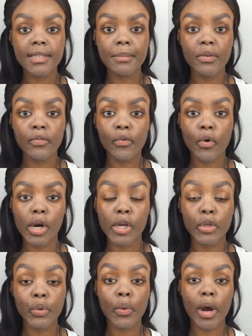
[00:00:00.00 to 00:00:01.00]
said before,
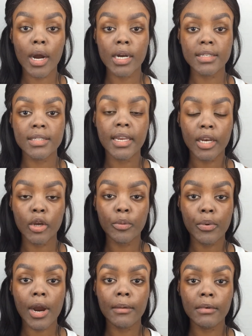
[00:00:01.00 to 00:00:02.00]
you are setting your
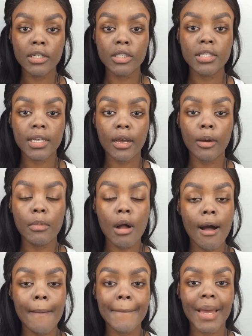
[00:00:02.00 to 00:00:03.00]
primer to help
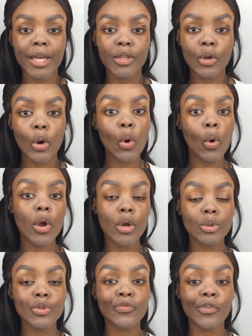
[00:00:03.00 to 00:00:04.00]
combat your
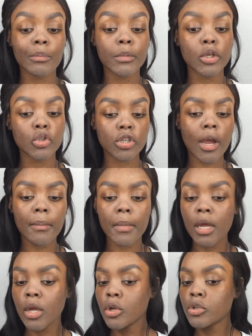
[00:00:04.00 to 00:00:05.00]
oils from the jump.
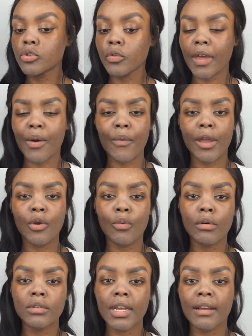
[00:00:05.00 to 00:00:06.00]
So that way you
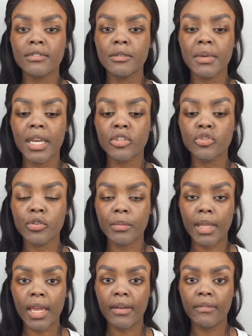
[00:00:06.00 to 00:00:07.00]
won't have to be
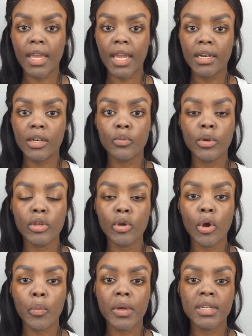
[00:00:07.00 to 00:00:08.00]
extremely heavy-handed when you
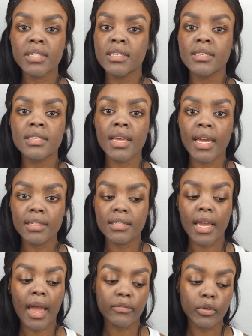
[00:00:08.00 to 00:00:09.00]
go into set
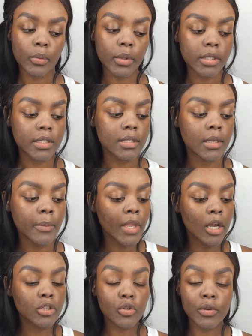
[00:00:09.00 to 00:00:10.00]
afterwards.
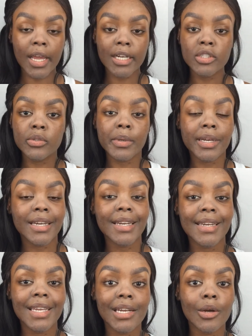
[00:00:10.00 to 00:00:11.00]
So next we're going to
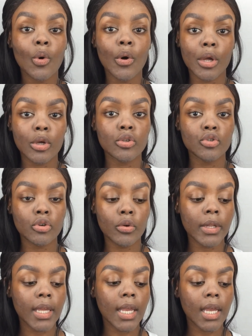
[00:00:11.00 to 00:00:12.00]
need an oil
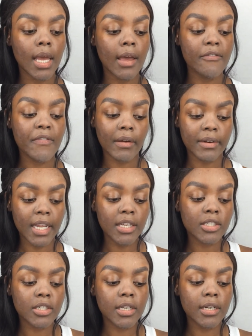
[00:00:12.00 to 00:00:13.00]
controlling
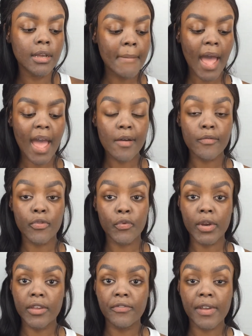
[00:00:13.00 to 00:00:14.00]
foundation. I have
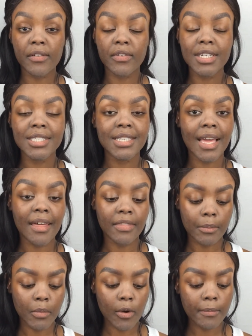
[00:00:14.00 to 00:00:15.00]
3 favorites at
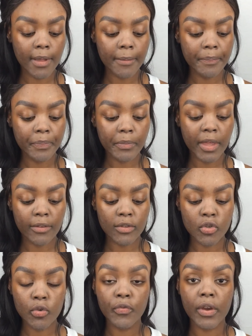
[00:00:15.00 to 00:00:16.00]
the moment. My
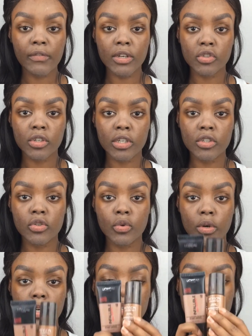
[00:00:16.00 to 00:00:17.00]
2 favorite
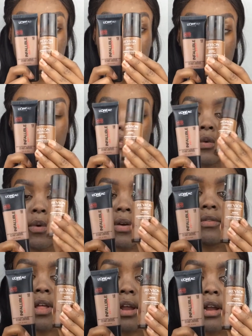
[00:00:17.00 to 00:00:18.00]
drugstores are the
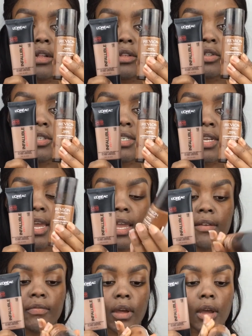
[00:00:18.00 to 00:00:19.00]
Revlon Color Stay
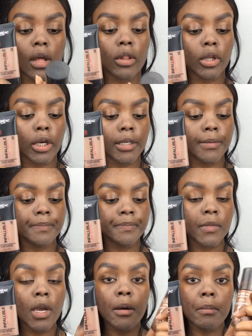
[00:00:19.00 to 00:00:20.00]
in the color
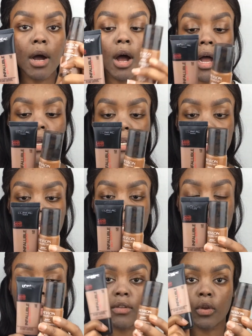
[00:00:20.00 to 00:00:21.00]

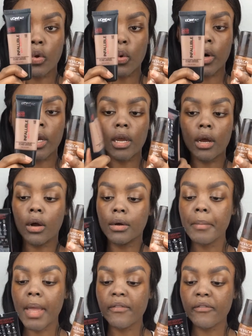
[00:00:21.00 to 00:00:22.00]
Mahogany and the
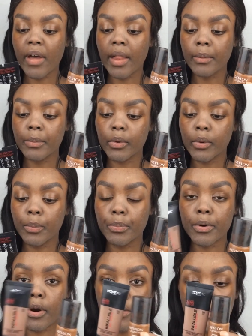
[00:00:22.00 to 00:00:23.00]
L'Oreal Infallible
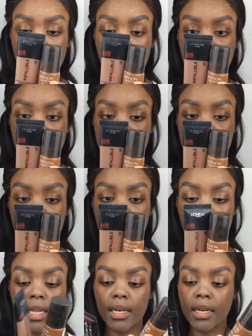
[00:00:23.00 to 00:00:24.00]
Pro Matte
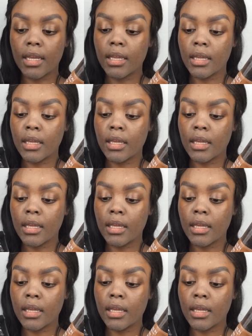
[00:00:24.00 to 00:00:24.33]
in